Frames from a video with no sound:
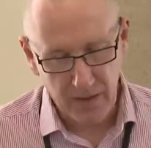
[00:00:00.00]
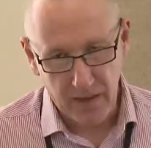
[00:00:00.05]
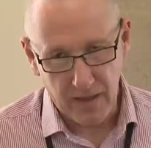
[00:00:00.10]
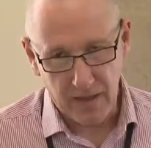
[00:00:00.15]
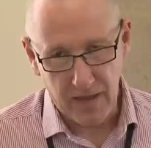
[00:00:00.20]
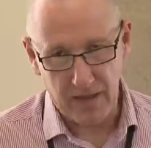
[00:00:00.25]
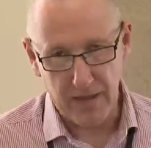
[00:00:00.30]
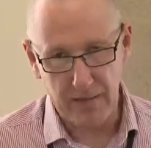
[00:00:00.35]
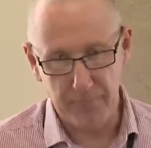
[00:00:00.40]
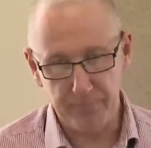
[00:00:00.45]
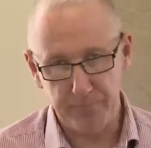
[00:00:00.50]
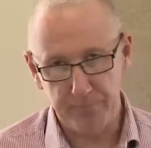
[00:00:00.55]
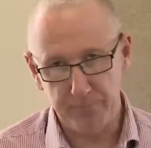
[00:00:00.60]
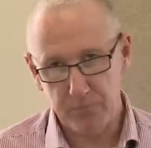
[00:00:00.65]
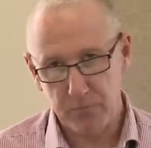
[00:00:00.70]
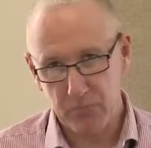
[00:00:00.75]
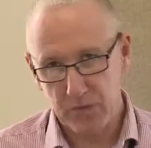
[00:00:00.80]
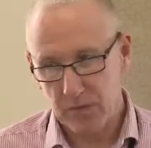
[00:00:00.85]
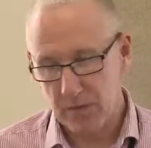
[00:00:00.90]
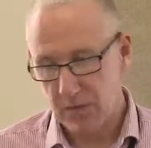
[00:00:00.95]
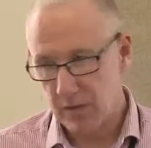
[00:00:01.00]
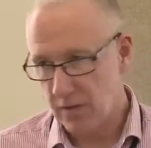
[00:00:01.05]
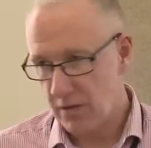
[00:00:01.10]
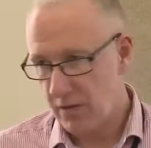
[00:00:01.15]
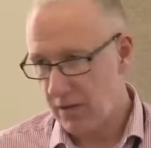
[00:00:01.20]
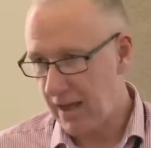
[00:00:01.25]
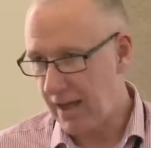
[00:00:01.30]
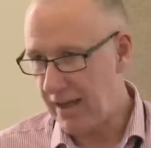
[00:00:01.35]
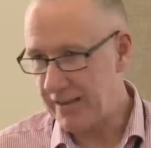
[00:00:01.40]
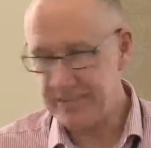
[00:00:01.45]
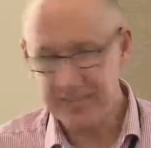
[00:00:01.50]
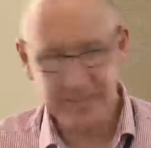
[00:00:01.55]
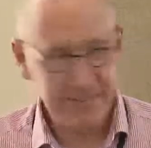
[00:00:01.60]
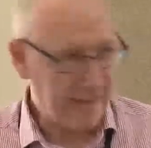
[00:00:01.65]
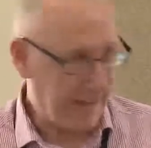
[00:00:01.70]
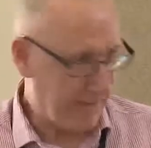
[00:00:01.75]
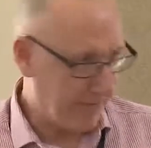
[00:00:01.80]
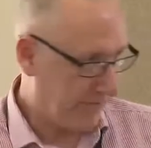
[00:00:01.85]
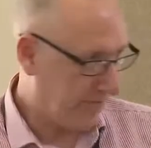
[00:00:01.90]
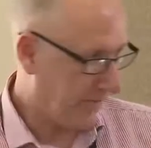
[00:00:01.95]
I did
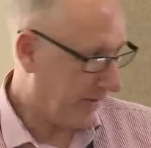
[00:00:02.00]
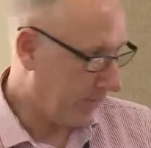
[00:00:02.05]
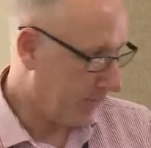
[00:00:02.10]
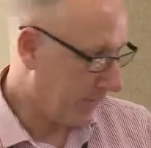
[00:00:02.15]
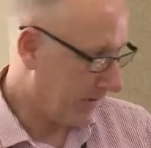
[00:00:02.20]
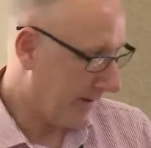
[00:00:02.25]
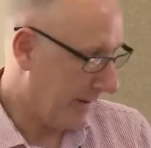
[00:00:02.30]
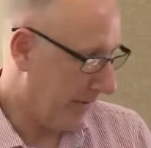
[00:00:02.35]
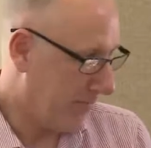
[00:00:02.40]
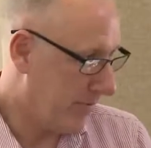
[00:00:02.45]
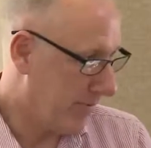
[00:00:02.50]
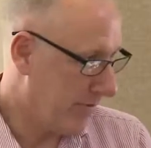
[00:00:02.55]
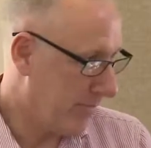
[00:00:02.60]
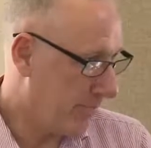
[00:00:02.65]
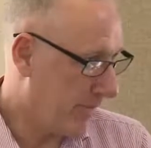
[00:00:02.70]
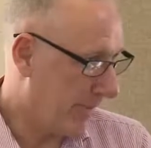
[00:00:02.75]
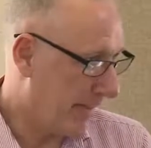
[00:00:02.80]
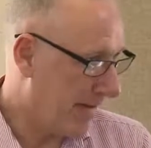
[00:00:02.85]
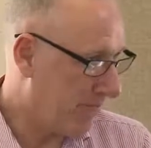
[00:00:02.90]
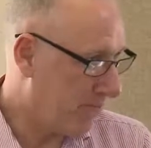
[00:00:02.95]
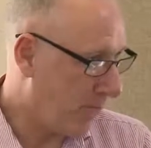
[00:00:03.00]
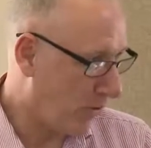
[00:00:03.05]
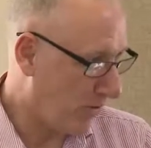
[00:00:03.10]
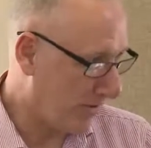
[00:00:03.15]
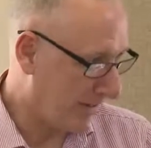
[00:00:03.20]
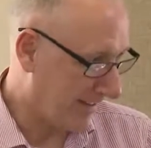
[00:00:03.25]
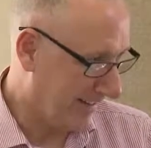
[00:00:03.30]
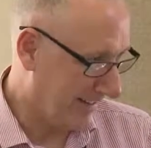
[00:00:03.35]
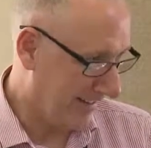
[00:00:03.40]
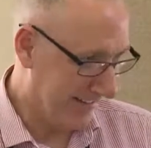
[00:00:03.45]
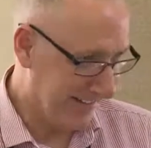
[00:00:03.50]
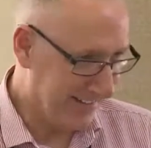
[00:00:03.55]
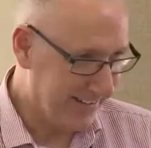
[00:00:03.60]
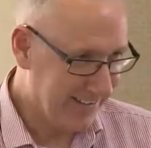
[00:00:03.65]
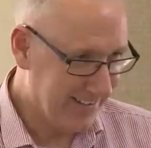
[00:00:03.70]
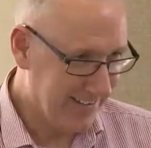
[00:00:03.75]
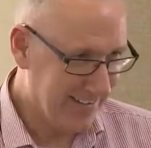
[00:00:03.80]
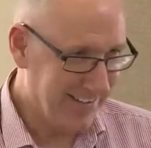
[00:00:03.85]
have a film clip, but ironically,